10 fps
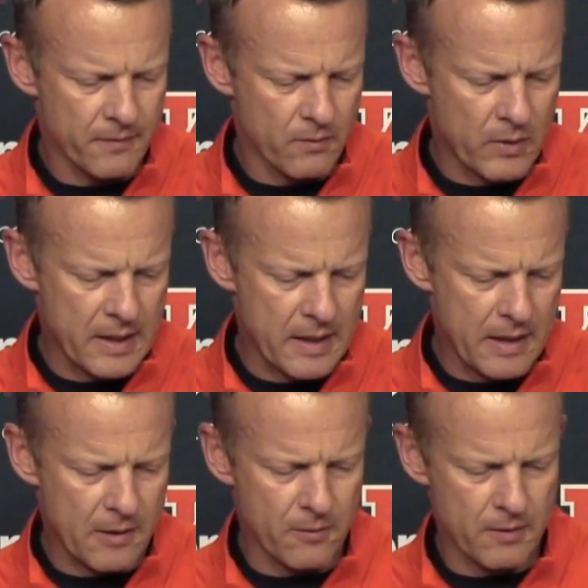right
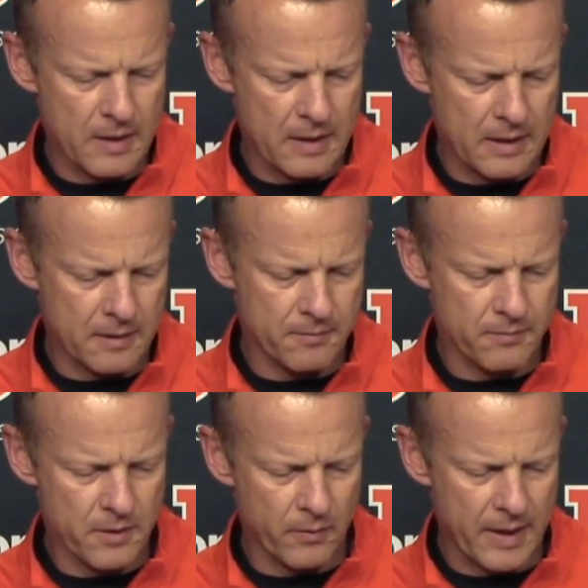now.
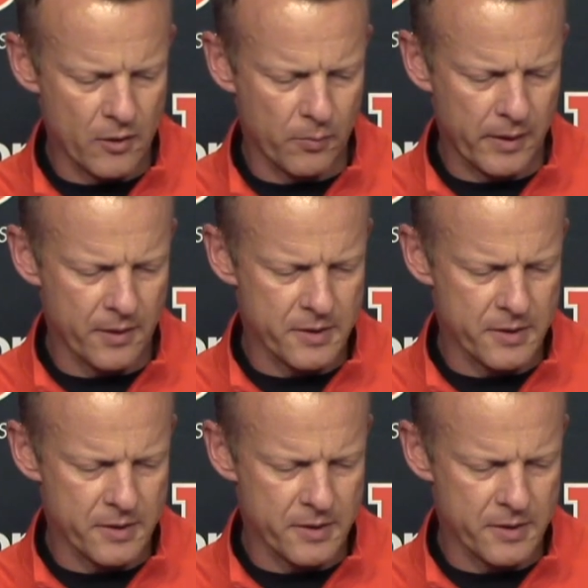We had no players